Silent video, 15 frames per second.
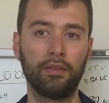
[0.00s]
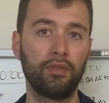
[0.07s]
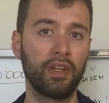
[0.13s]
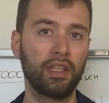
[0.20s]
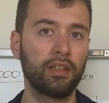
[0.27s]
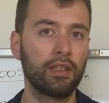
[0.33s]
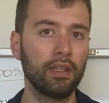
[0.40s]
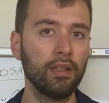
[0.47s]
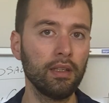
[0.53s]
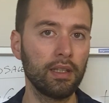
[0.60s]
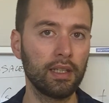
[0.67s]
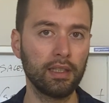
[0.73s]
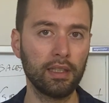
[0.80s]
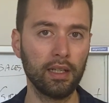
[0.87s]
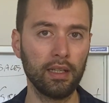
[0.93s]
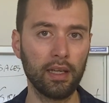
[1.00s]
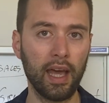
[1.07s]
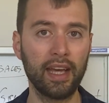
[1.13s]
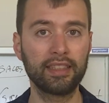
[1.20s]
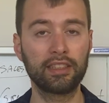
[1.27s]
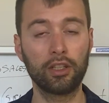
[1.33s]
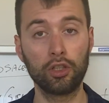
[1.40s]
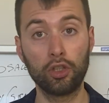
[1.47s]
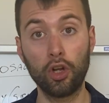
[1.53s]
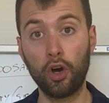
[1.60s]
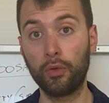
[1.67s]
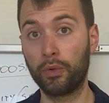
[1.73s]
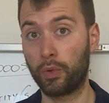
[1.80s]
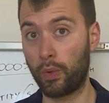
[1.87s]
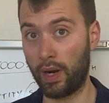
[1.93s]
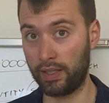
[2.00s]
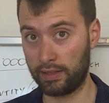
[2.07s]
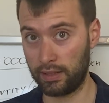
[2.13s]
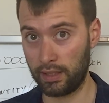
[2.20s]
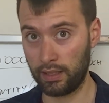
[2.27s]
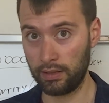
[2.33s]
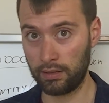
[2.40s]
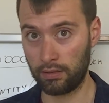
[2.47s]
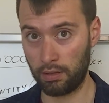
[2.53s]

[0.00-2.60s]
VAT in Italy as a non-resident.